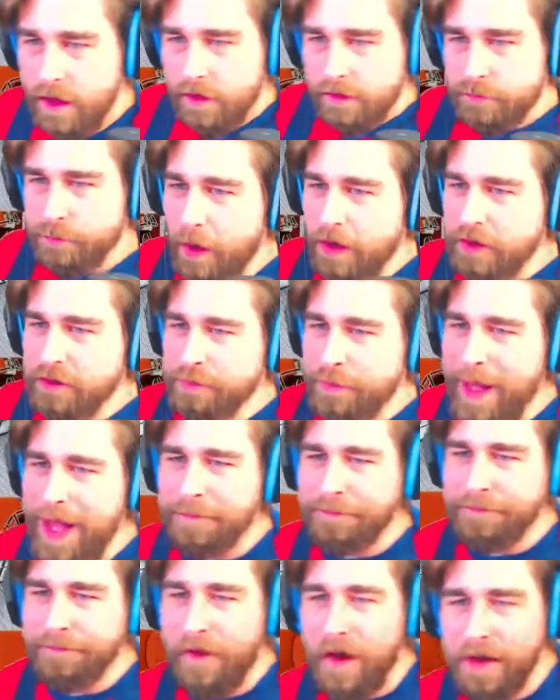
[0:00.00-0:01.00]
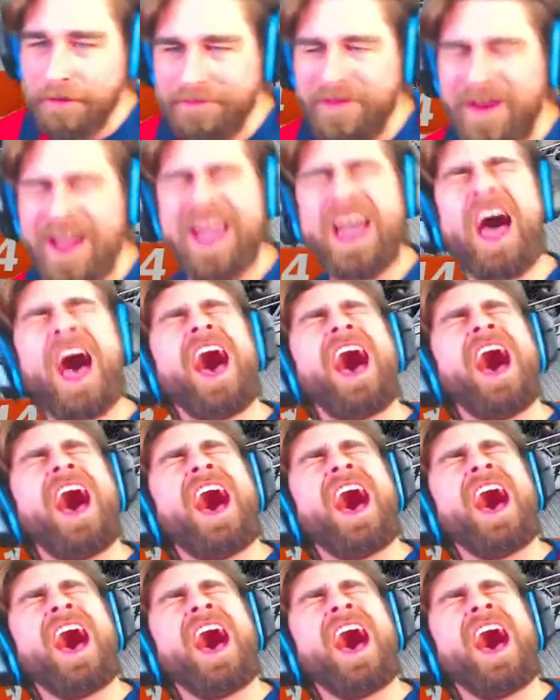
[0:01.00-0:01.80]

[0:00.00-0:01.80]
SpongeBob fart. Fi- ah!